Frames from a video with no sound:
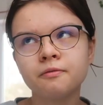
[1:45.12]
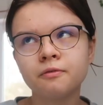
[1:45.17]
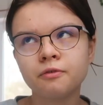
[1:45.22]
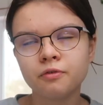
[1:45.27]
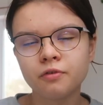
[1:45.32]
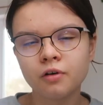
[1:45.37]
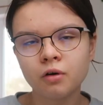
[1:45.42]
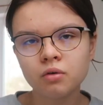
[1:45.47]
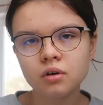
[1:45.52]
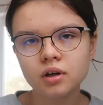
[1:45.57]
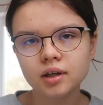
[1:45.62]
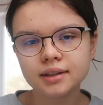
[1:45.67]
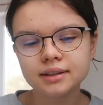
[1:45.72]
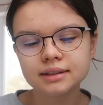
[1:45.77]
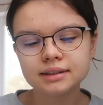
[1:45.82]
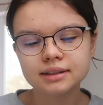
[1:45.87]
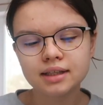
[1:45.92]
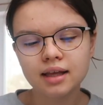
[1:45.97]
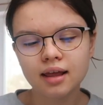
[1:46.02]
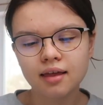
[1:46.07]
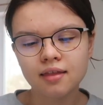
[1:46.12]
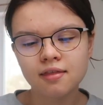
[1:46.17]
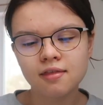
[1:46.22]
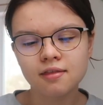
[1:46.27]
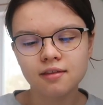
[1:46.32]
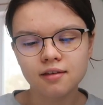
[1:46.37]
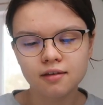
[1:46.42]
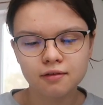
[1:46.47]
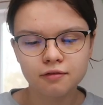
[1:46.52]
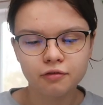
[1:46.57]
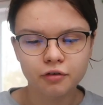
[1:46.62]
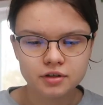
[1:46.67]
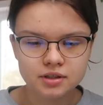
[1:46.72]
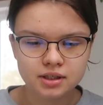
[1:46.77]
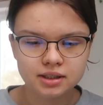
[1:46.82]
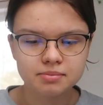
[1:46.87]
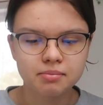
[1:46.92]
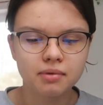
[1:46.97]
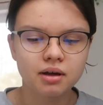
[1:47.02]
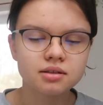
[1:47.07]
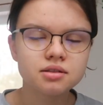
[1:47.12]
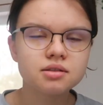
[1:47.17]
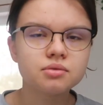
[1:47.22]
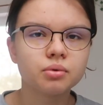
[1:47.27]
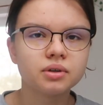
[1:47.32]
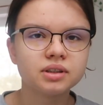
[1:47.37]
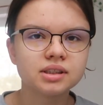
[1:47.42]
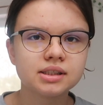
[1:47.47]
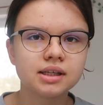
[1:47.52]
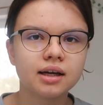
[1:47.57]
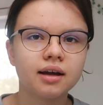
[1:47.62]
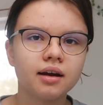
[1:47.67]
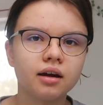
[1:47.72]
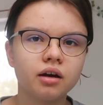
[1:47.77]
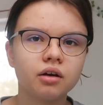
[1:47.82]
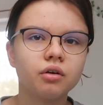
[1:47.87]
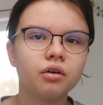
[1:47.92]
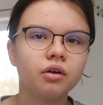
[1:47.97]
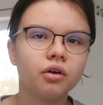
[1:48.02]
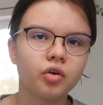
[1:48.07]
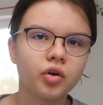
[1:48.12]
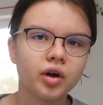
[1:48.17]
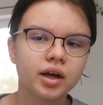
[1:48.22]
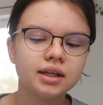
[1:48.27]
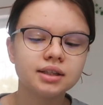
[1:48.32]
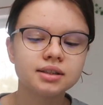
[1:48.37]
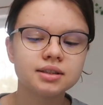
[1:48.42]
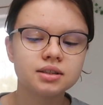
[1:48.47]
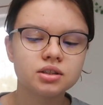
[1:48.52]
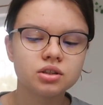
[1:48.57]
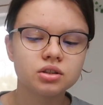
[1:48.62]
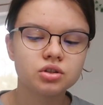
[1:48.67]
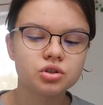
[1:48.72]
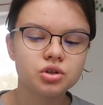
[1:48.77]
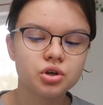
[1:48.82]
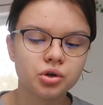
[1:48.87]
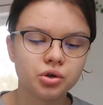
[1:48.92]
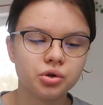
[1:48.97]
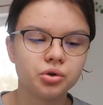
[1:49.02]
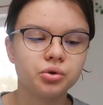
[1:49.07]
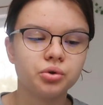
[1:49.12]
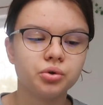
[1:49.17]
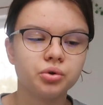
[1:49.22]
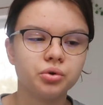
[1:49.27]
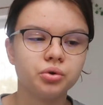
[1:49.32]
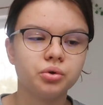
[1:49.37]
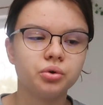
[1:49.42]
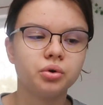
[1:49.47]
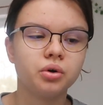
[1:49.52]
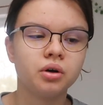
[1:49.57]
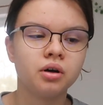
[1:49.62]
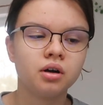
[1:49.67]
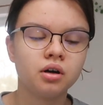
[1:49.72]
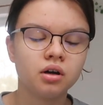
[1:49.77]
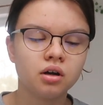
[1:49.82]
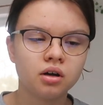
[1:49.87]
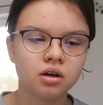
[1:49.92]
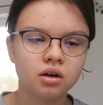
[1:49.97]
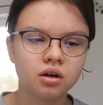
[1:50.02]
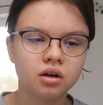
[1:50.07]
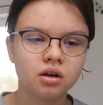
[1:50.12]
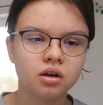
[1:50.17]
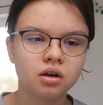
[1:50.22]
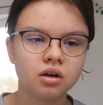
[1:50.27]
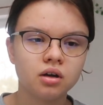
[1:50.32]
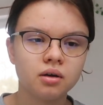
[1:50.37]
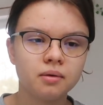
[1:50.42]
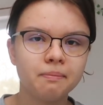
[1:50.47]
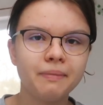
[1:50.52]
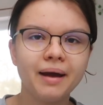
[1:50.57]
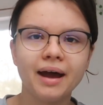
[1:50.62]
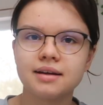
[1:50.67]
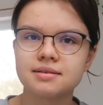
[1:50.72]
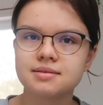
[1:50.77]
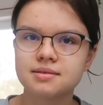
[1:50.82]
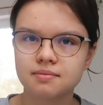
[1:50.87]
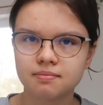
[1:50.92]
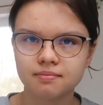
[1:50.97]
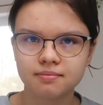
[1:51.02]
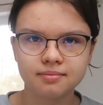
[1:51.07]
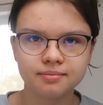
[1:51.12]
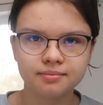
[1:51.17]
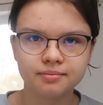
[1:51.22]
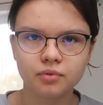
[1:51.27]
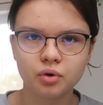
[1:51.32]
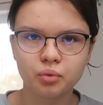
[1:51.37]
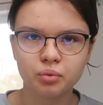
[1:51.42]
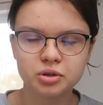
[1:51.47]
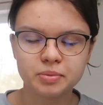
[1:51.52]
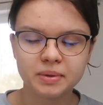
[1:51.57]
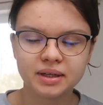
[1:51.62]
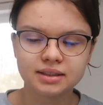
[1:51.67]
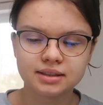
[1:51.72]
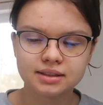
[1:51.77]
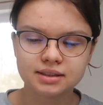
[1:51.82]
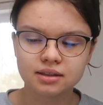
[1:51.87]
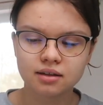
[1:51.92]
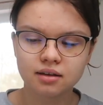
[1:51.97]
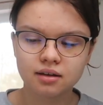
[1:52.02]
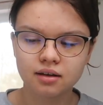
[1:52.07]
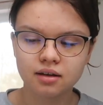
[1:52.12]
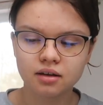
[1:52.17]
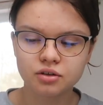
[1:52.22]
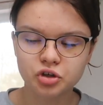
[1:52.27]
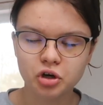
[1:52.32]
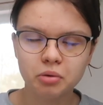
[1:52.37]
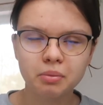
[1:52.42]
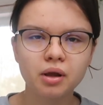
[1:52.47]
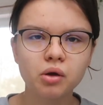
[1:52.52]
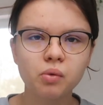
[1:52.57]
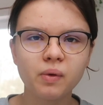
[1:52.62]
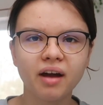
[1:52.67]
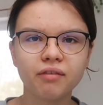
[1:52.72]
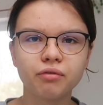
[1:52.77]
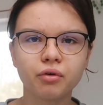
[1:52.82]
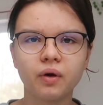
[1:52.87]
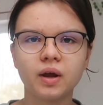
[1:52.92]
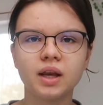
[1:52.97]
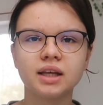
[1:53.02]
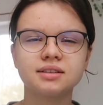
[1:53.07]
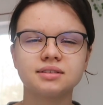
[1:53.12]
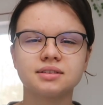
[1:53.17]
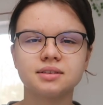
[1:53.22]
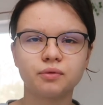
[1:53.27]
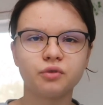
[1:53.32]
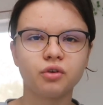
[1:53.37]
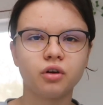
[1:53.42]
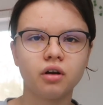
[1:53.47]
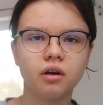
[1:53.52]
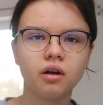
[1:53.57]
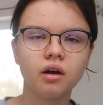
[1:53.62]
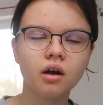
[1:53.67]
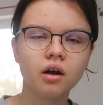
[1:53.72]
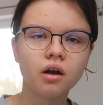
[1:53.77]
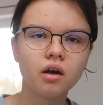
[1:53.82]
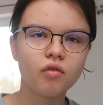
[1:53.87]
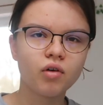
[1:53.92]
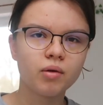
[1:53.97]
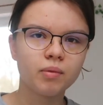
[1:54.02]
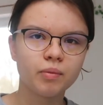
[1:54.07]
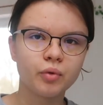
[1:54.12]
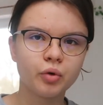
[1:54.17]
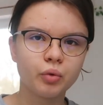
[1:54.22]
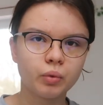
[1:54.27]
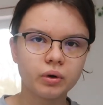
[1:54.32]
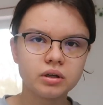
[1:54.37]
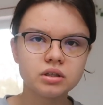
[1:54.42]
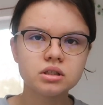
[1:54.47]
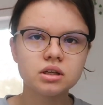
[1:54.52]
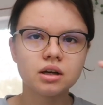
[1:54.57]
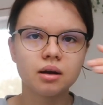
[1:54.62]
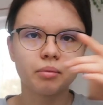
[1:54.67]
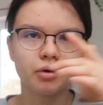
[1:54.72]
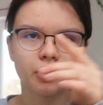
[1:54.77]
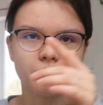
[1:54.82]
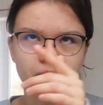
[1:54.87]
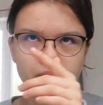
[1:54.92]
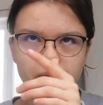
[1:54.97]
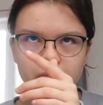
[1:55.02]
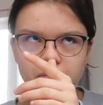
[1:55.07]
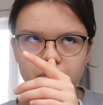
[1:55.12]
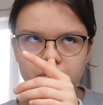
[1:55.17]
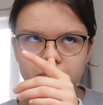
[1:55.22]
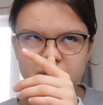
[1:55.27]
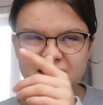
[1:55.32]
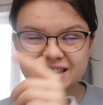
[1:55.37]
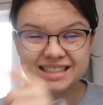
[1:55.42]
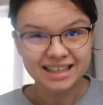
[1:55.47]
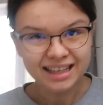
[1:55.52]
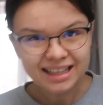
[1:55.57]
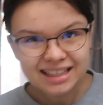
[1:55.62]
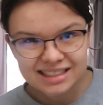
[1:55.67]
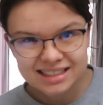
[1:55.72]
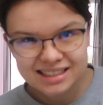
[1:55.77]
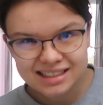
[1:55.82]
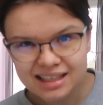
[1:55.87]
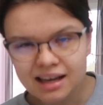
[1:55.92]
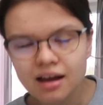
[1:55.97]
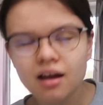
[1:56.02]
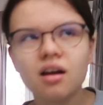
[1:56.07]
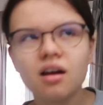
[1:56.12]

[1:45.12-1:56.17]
focus in the first 6 months was to get good grades to pass, which means in Germany we have a grading system from number 1 to number 6.